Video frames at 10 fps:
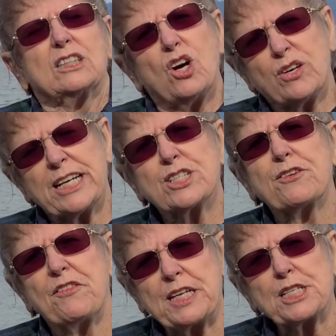Go get
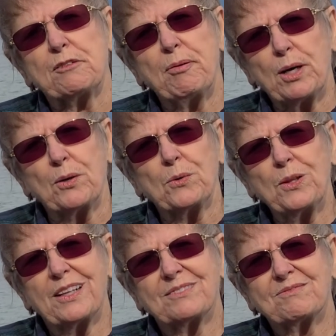your fishing
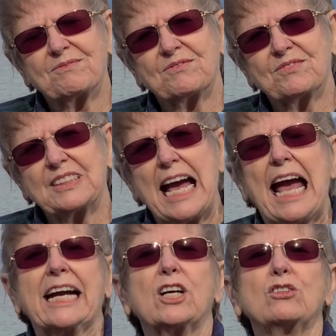pole
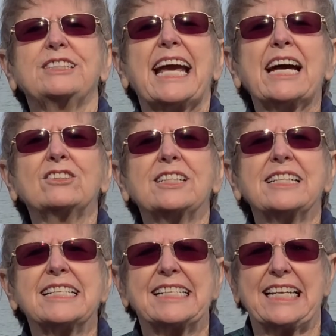and go down to
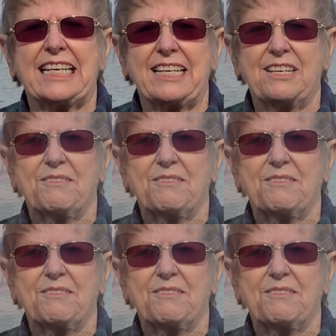the sea.